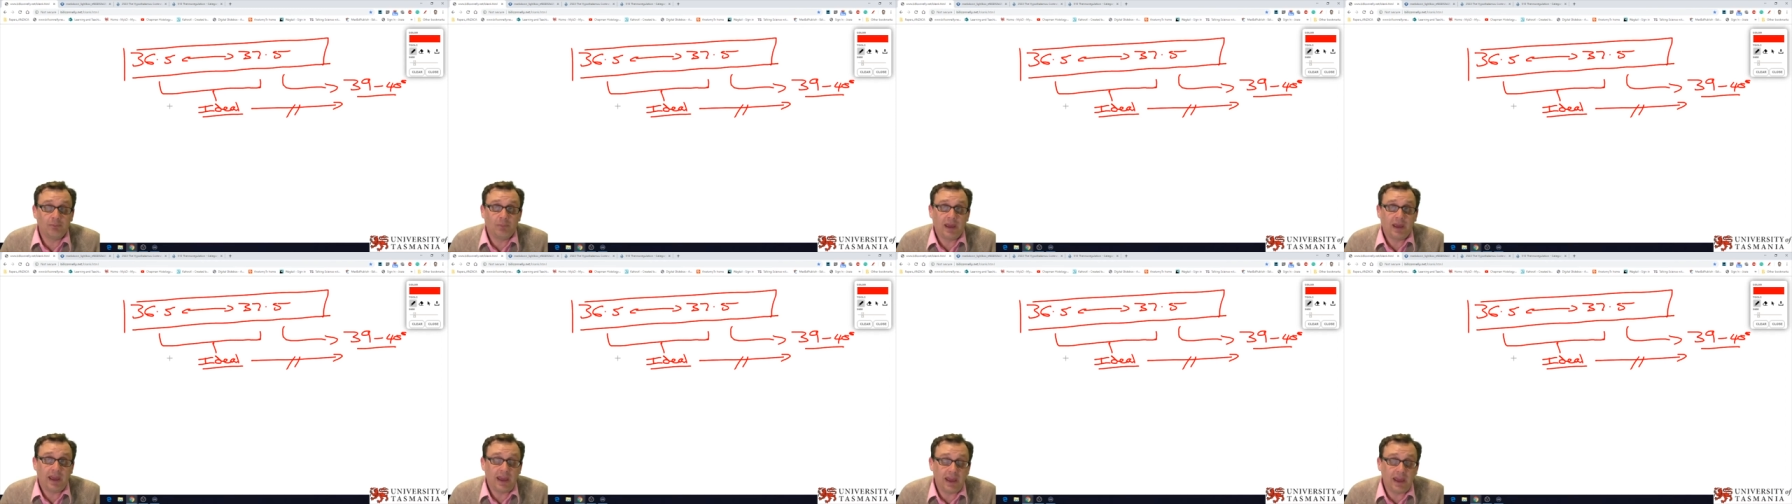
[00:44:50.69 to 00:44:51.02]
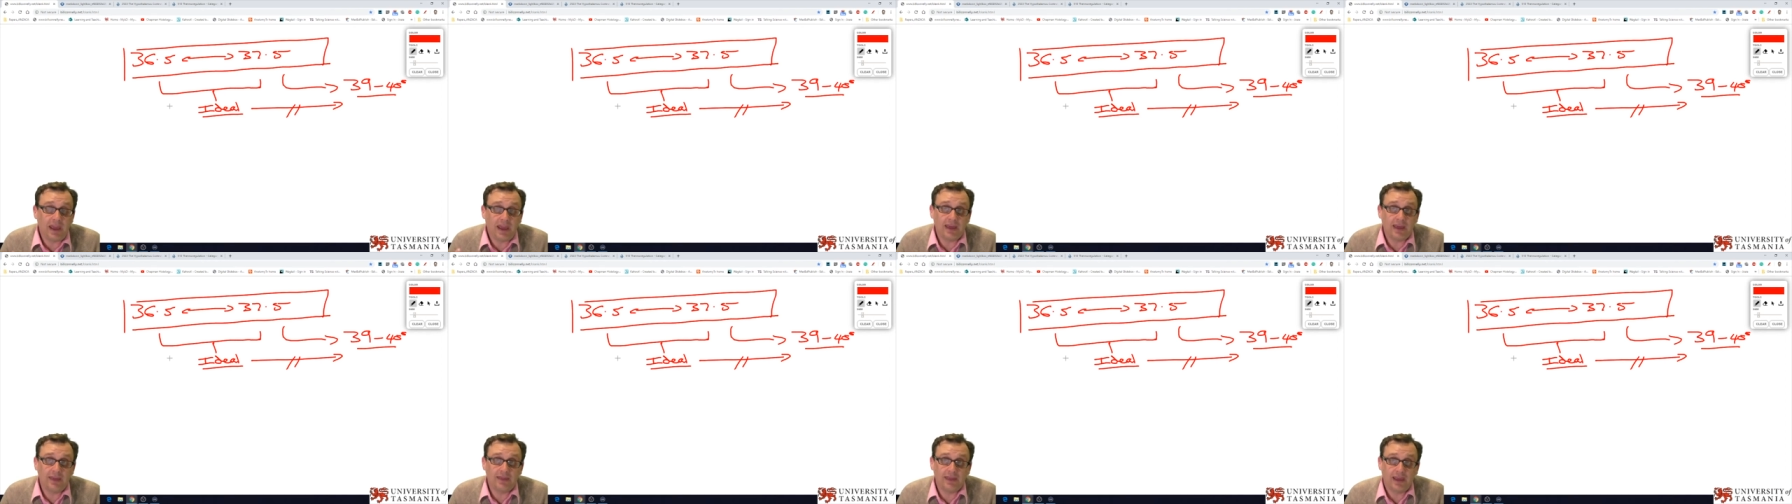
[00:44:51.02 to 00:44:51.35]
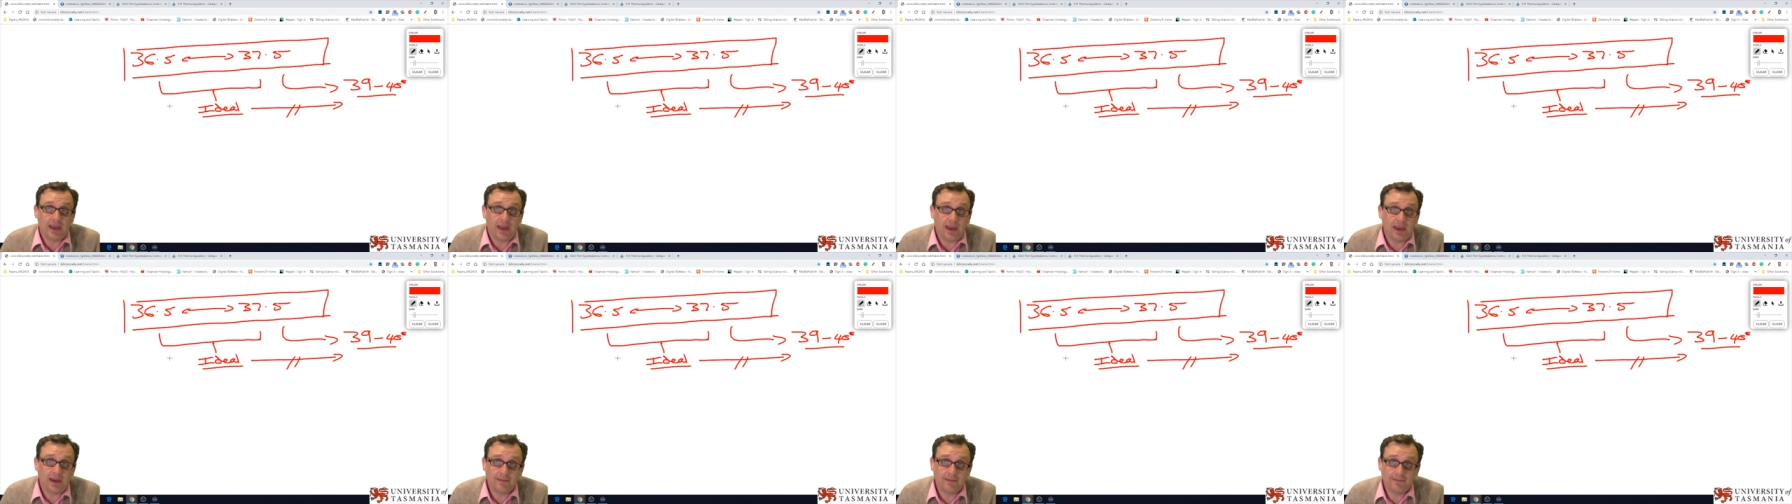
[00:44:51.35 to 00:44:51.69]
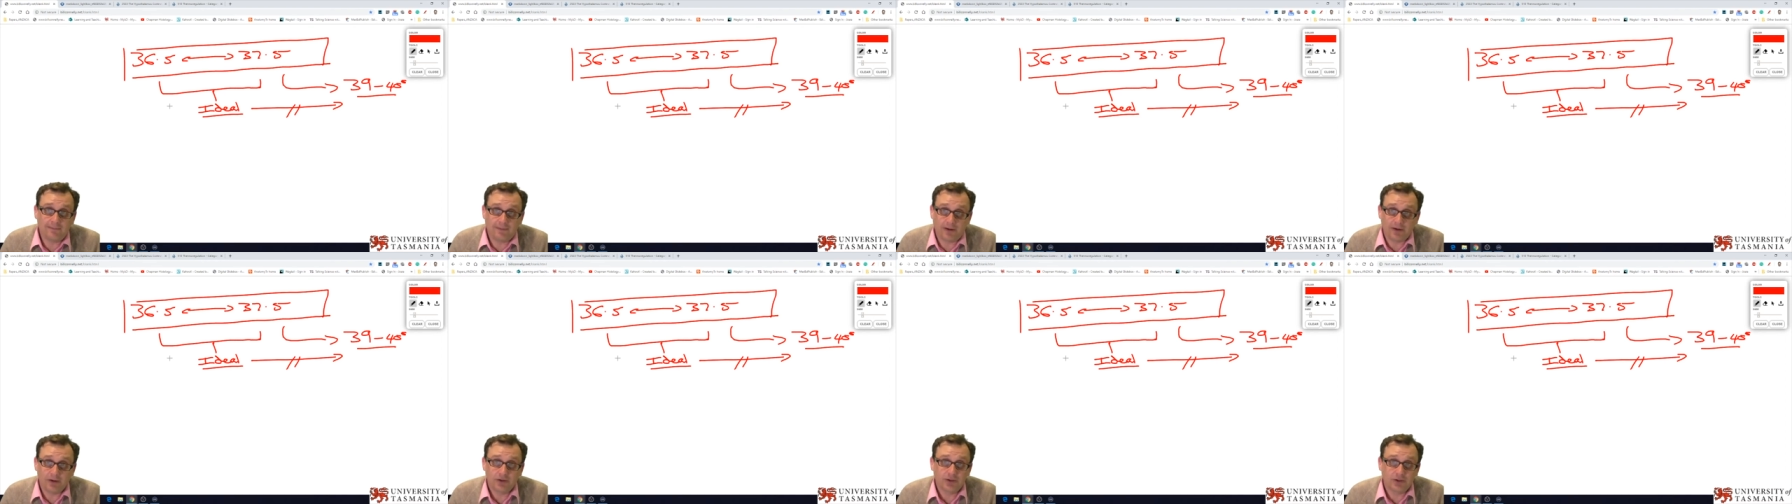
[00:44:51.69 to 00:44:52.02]
and impair
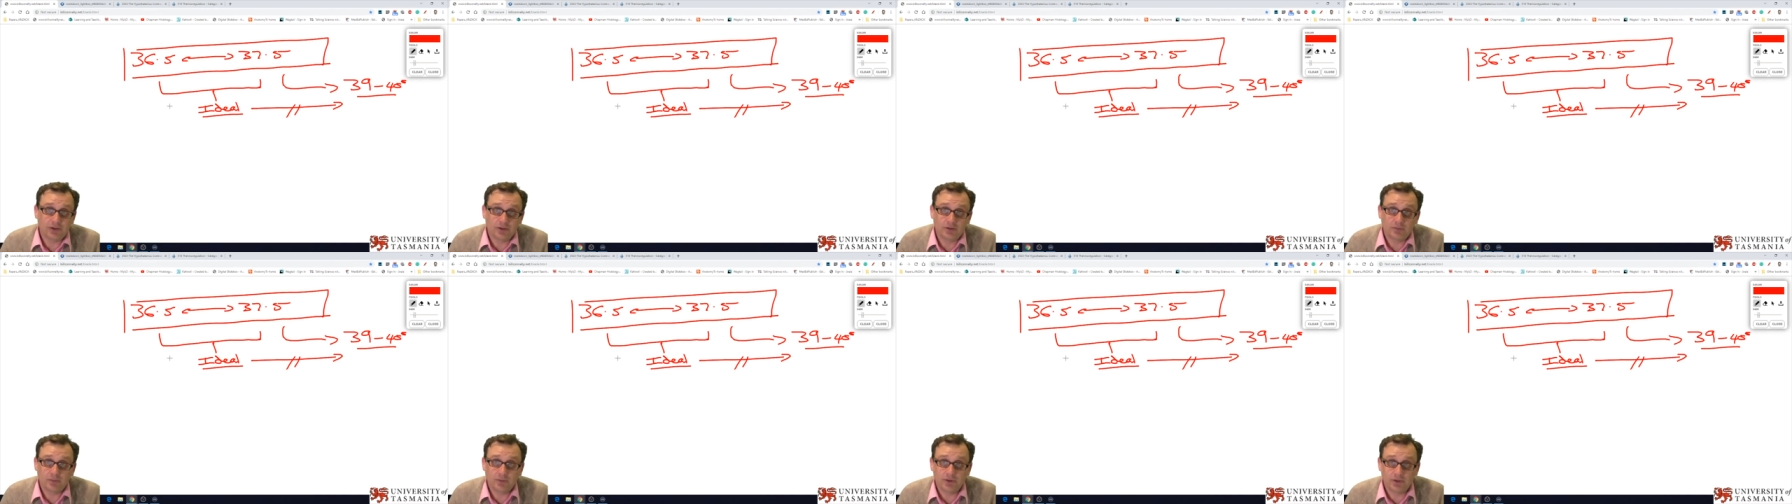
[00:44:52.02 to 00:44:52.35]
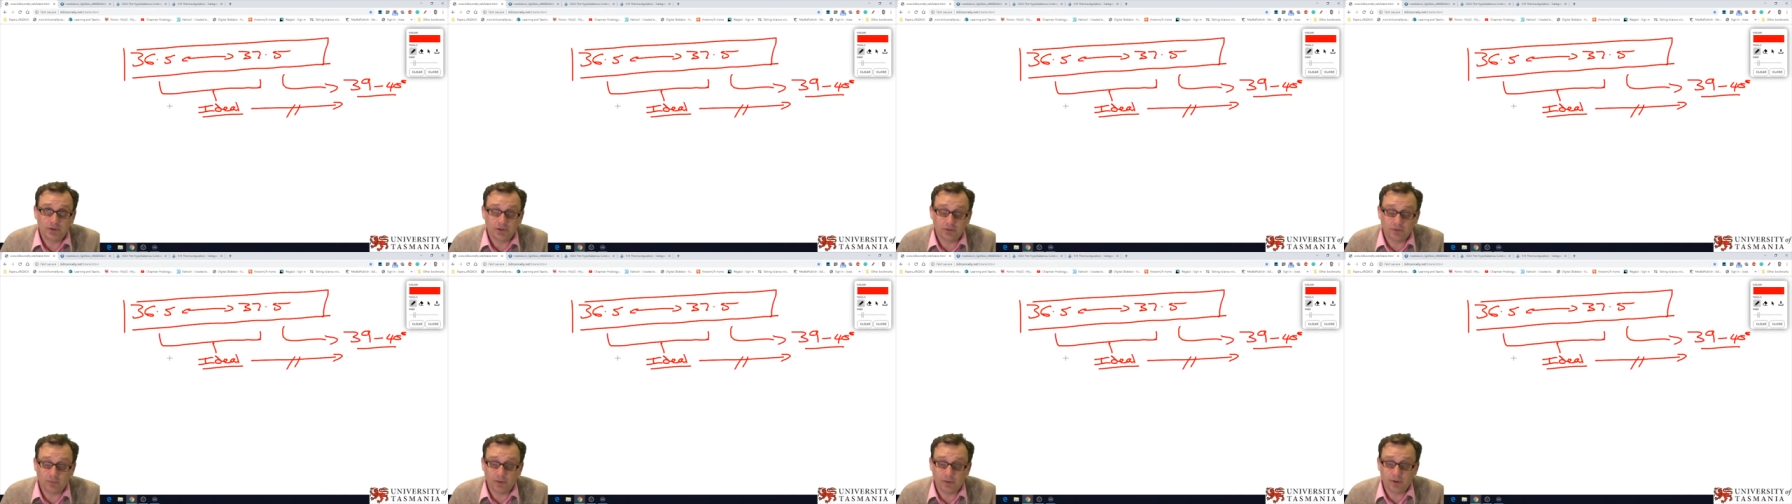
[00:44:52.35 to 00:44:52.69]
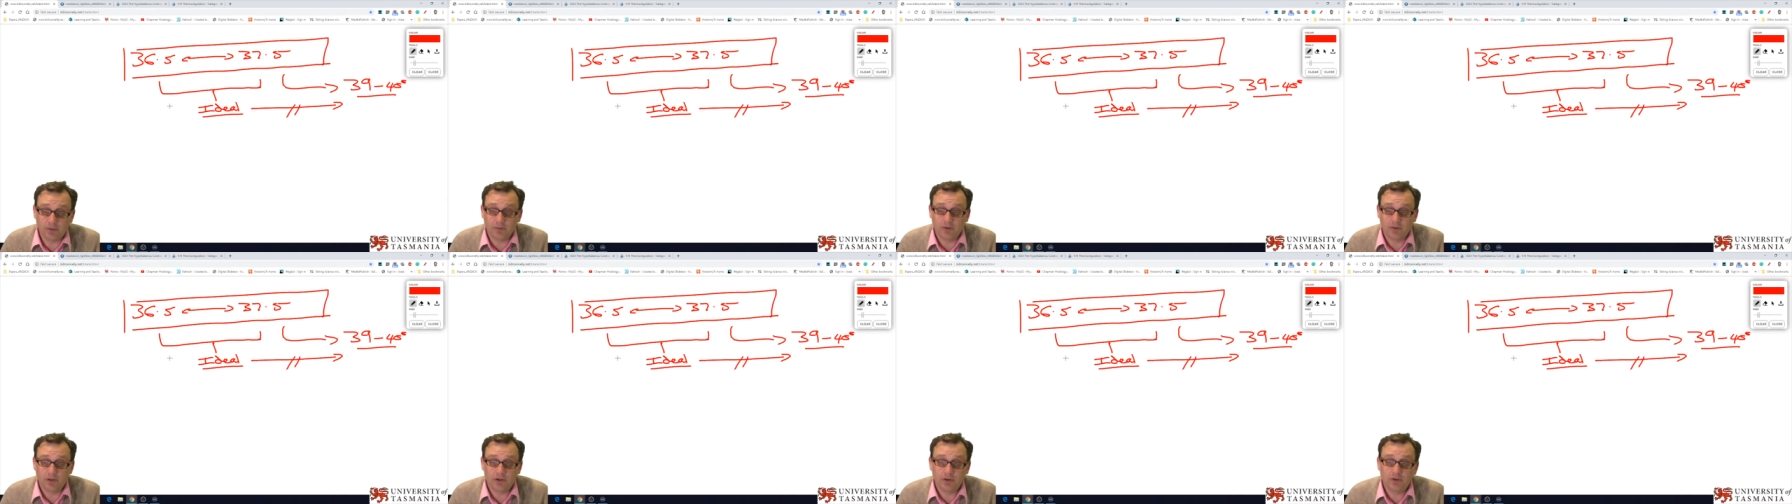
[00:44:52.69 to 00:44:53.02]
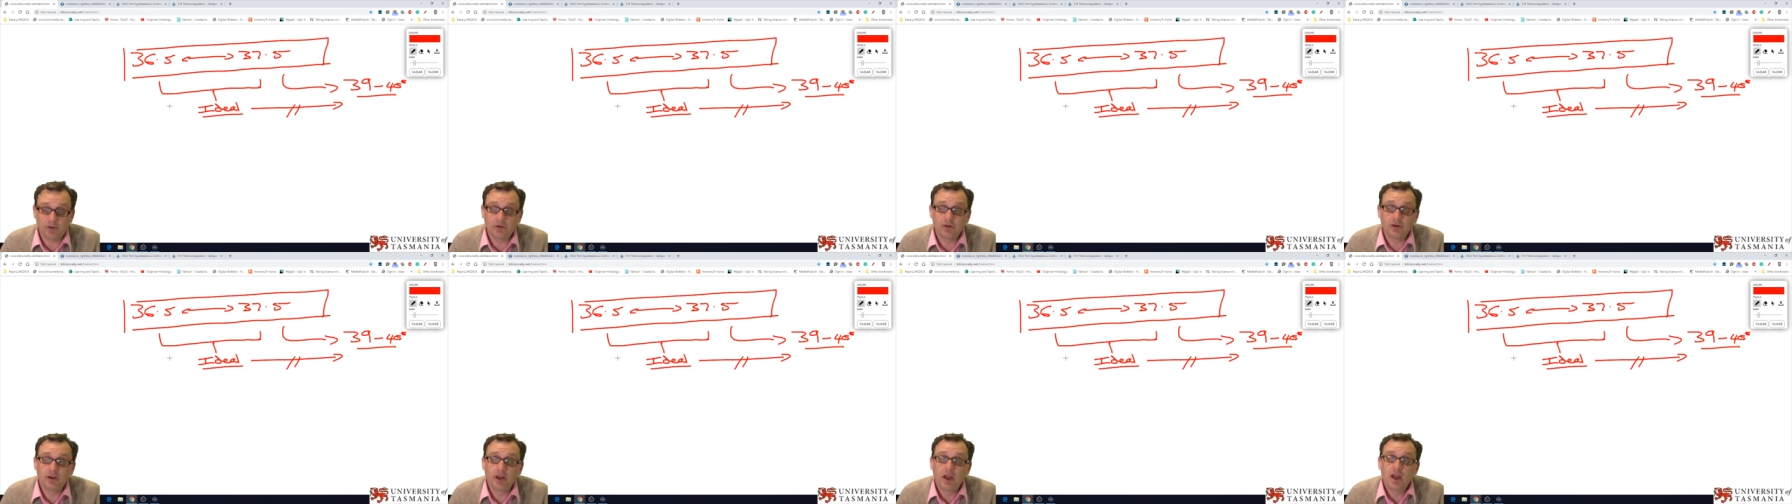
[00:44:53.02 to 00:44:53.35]
their function, which will
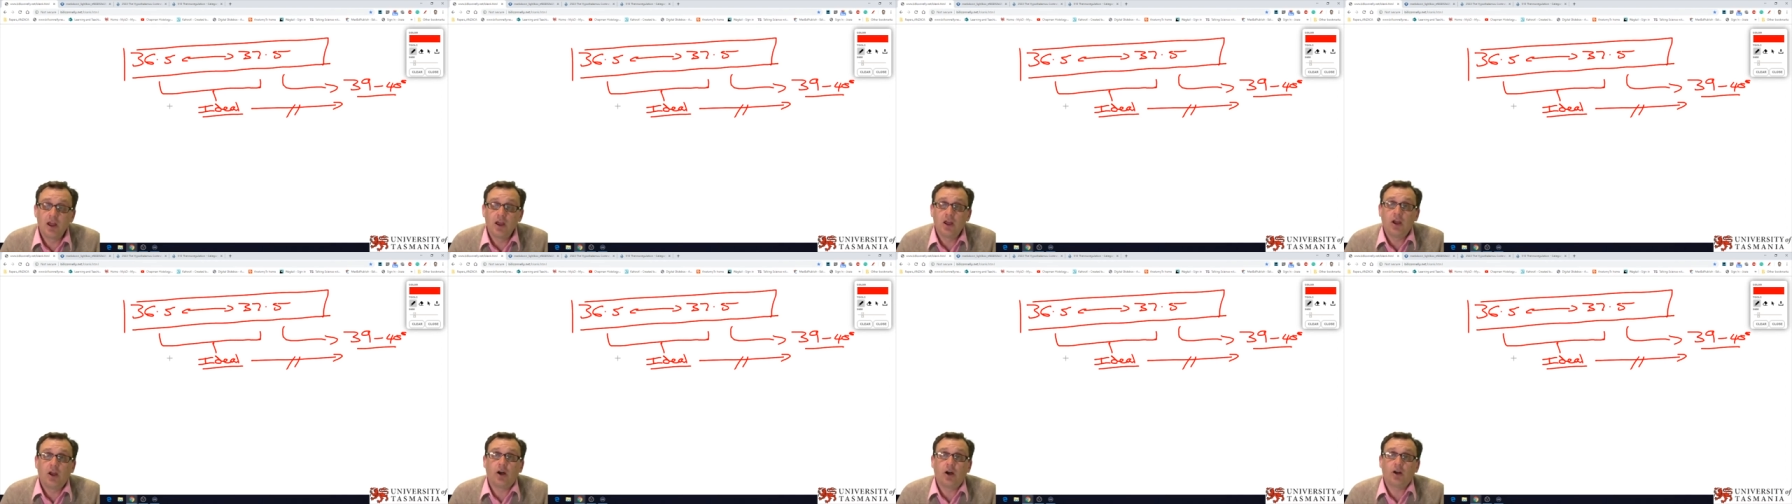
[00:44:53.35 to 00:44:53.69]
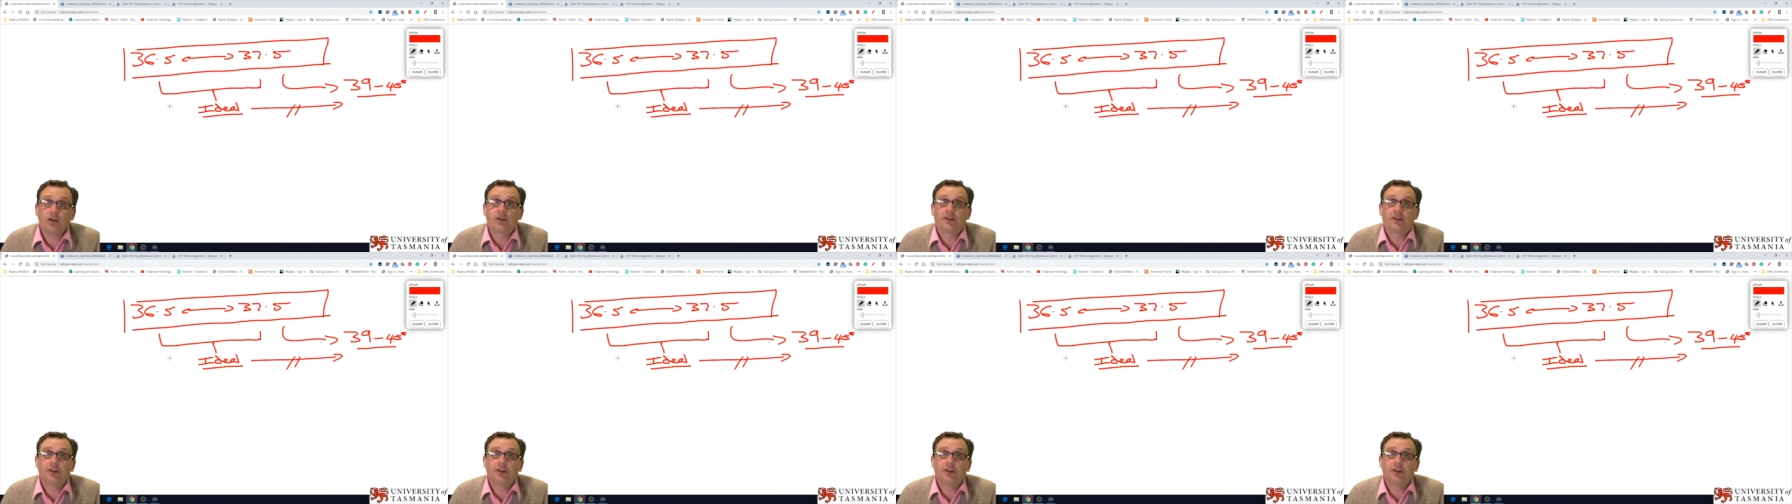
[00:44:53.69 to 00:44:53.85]
be really good.